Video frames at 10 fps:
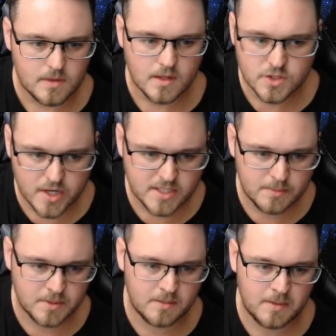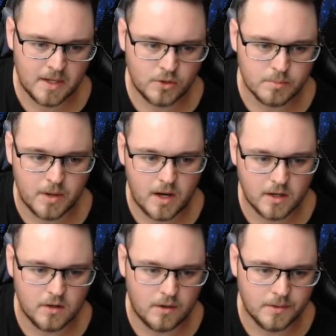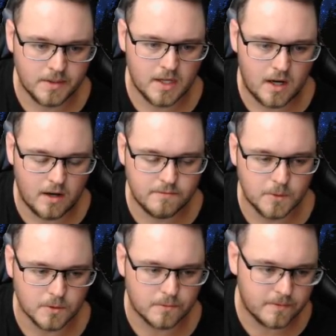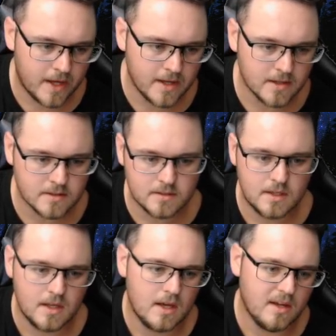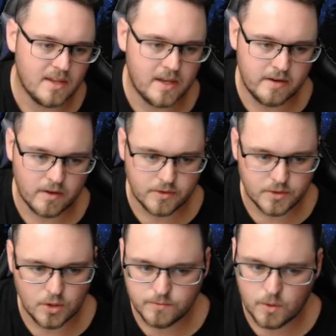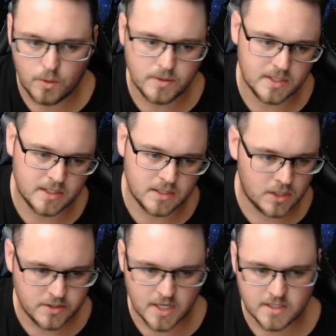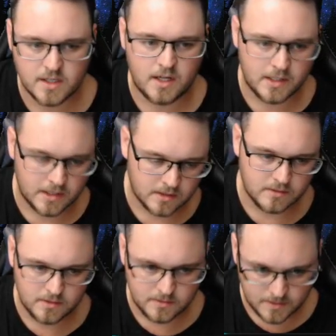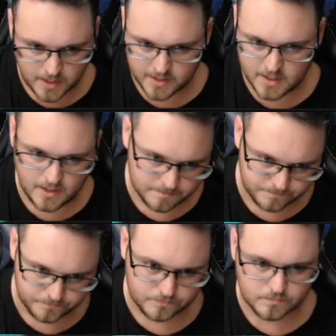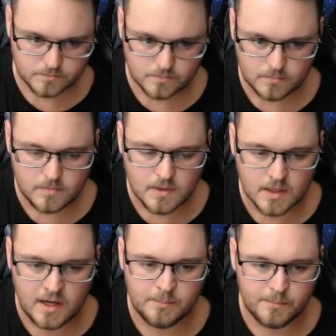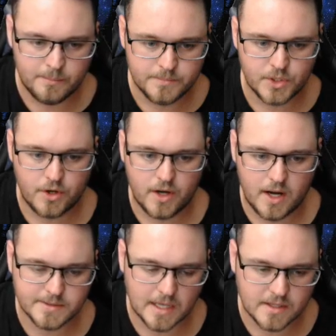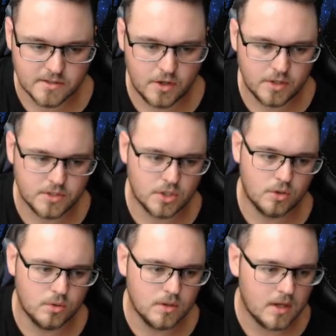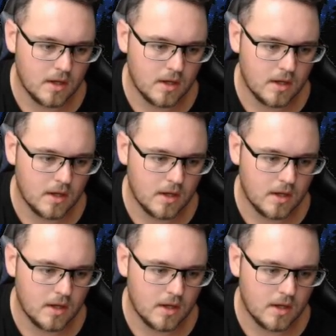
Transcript: Jai Simpkin and Luke Parker on the half-forward flanks. Then you've got the tall forwards and, Jack Darling, Larky, Zerha's at third tall.